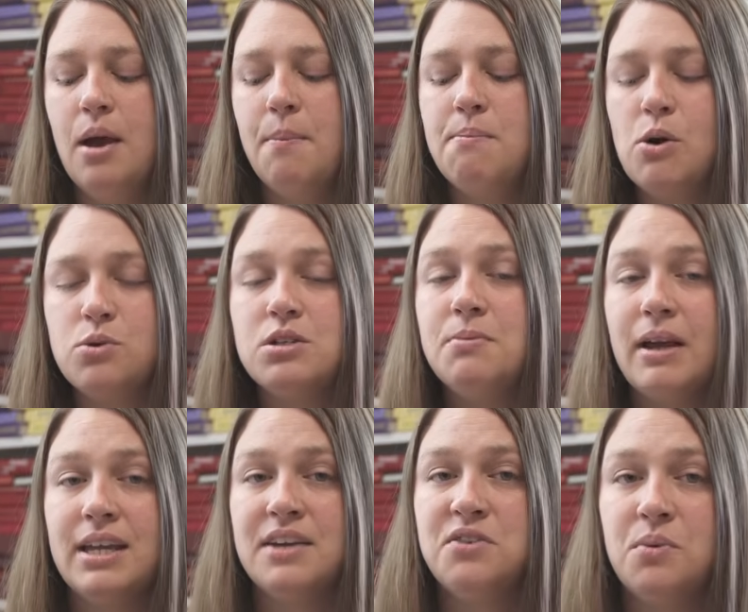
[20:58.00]
Most of my
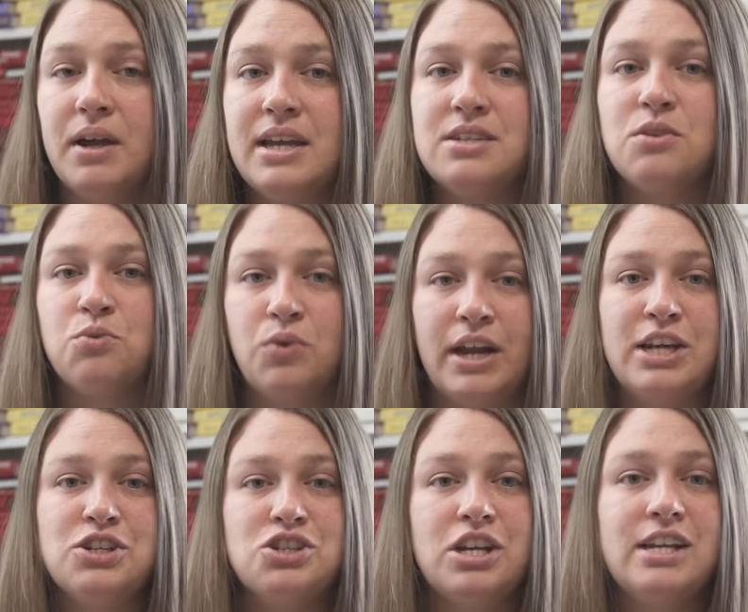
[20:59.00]
giveaways
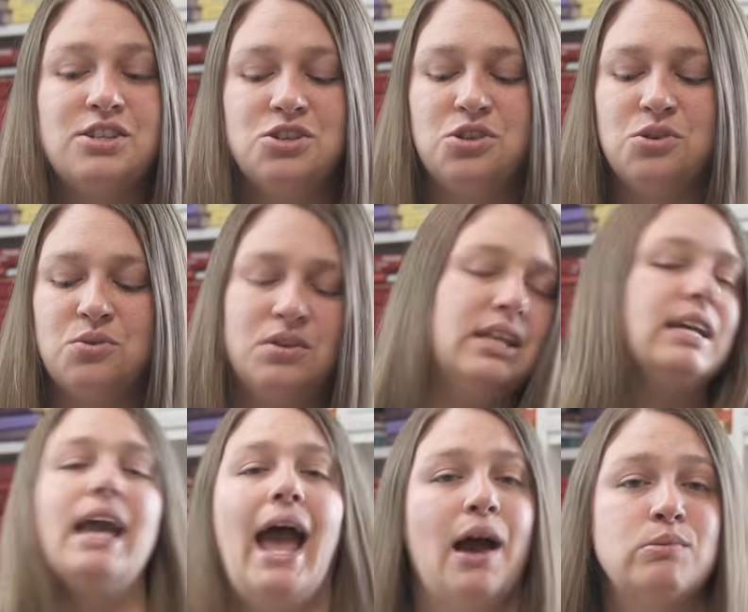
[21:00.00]
range into the
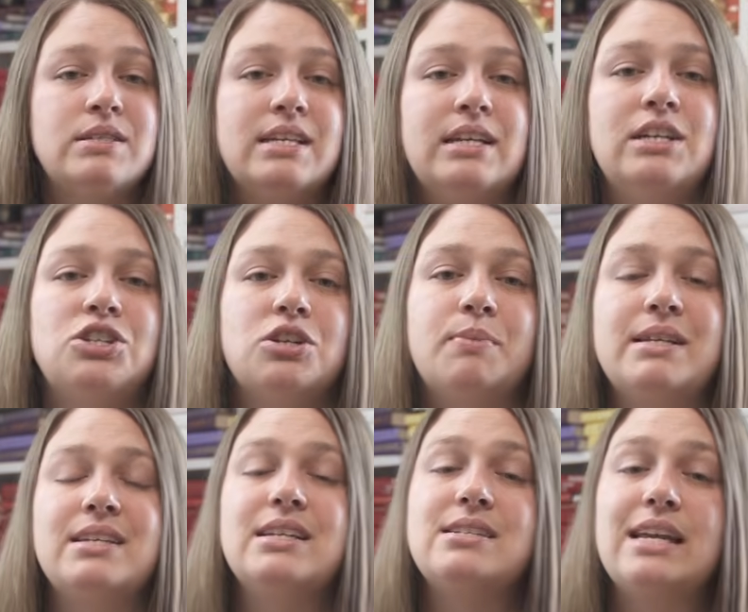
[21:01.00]
ounceage
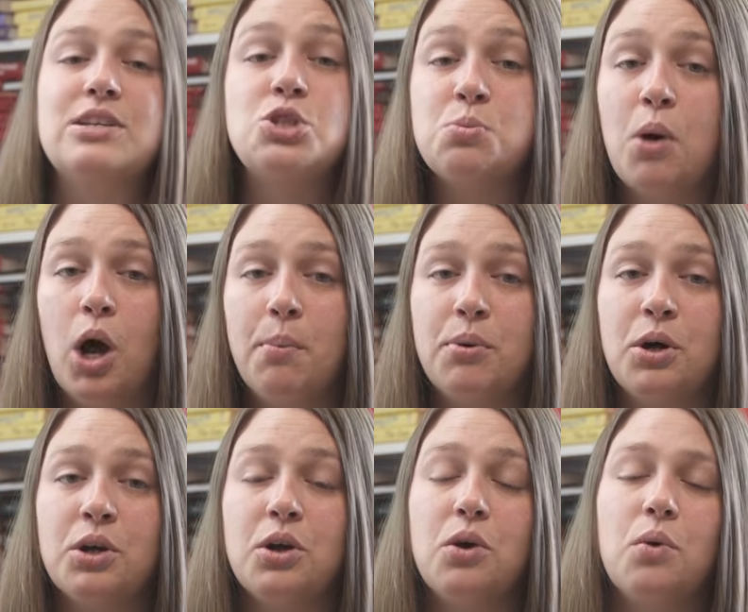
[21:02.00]
because it is a small
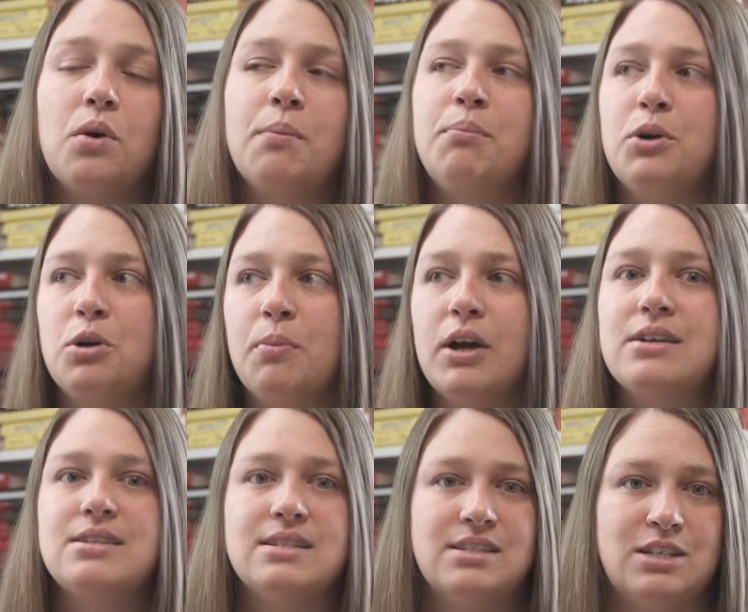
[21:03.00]
book or
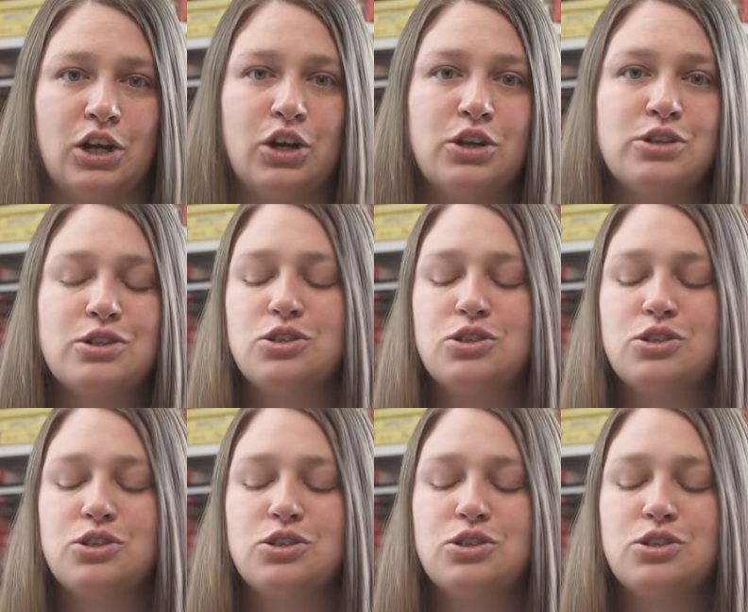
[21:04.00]
bookmarks and stickers.